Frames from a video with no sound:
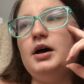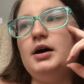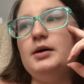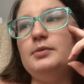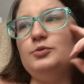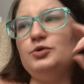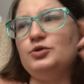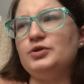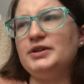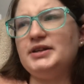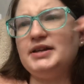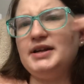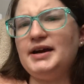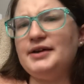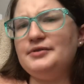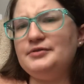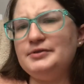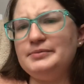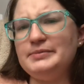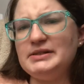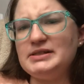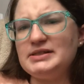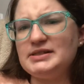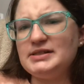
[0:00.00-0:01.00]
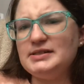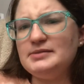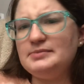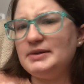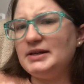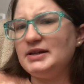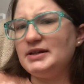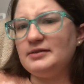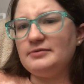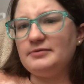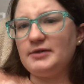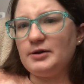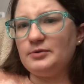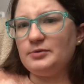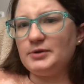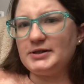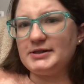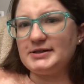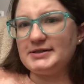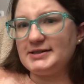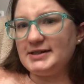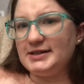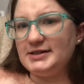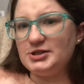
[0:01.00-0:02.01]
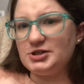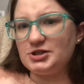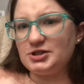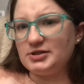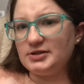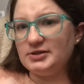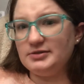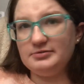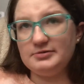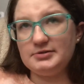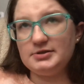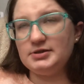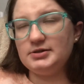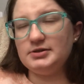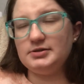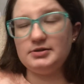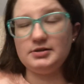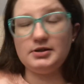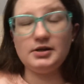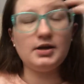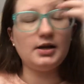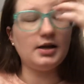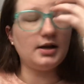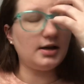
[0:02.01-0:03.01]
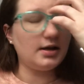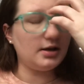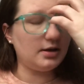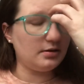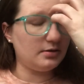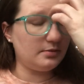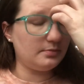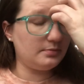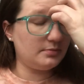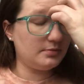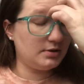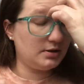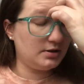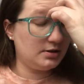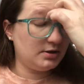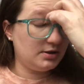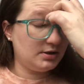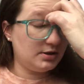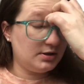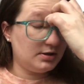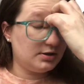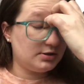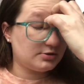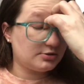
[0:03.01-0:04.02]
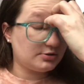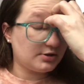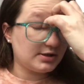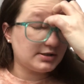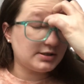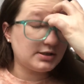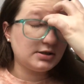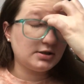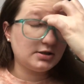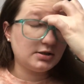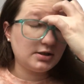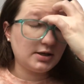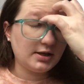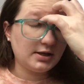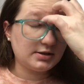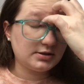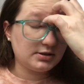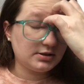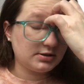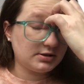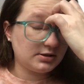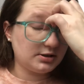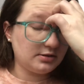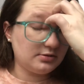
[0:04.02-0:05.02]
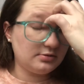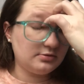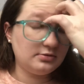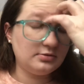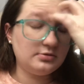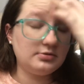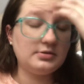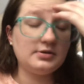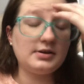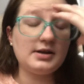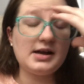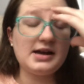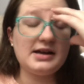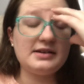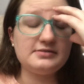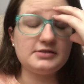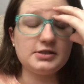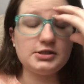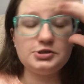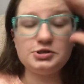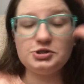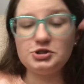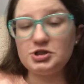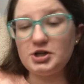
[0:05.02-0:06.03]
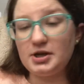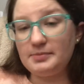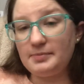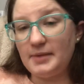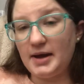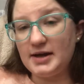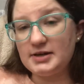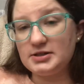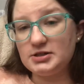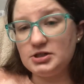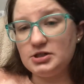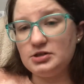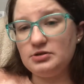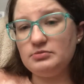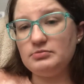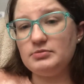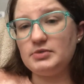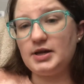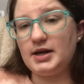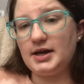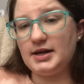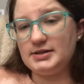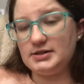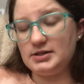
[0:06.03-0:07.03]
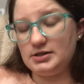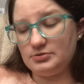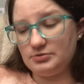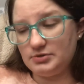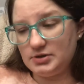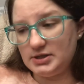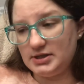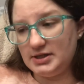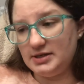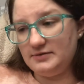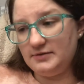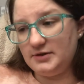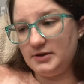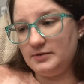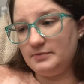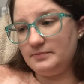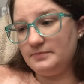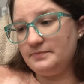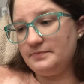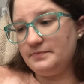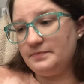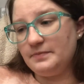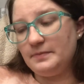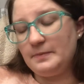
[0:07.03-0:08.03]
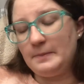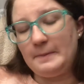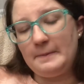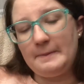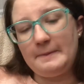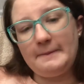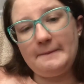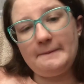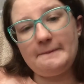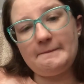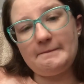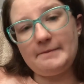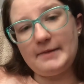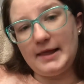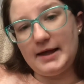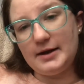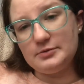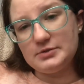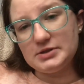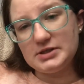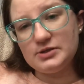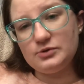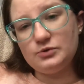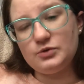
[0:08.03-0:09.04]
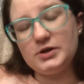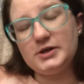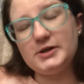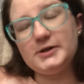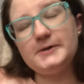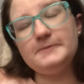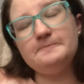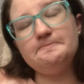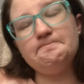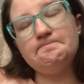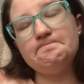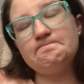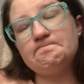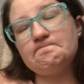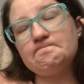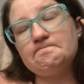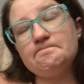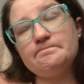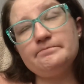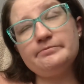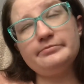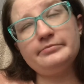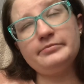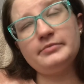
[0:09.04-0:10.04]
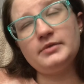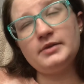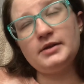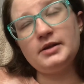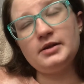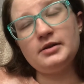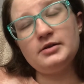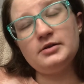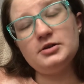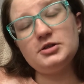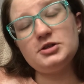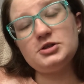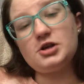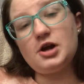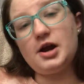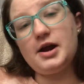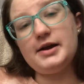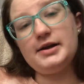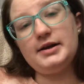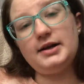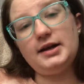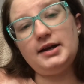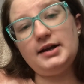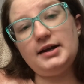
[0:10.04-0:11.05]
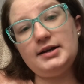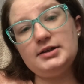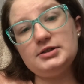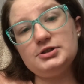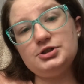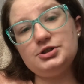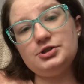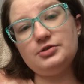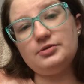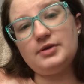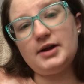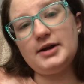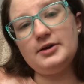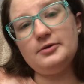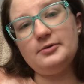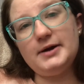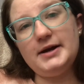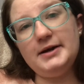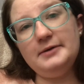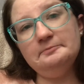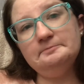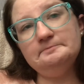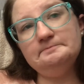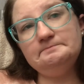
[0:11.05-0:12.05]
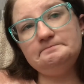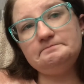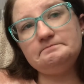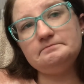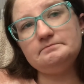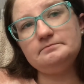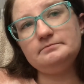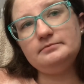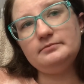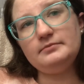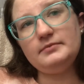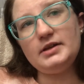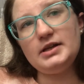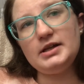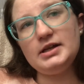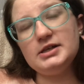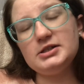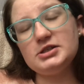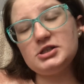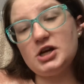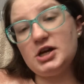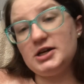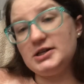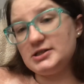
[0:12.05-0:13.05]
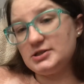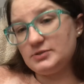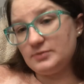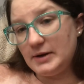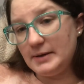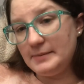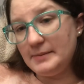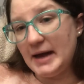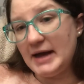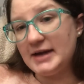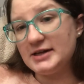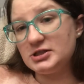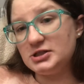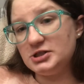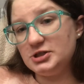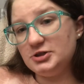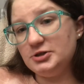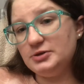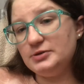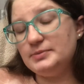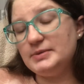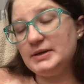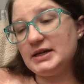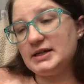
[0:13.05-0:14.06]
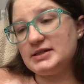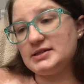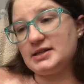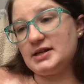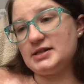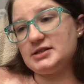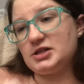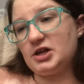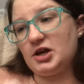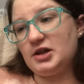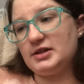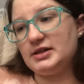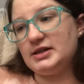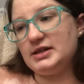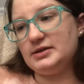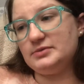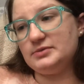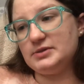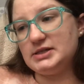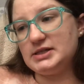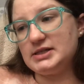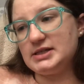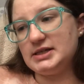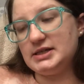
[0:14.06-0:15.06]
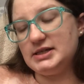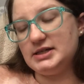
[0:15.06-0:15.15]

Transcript: or that I would be sleeping if I worked day shift. So I sent her a text. I said, I've sent your check back to you. I did receive it. I was at work. Sorry I didn't answer you right away. It's on its way back to you because I saw that it was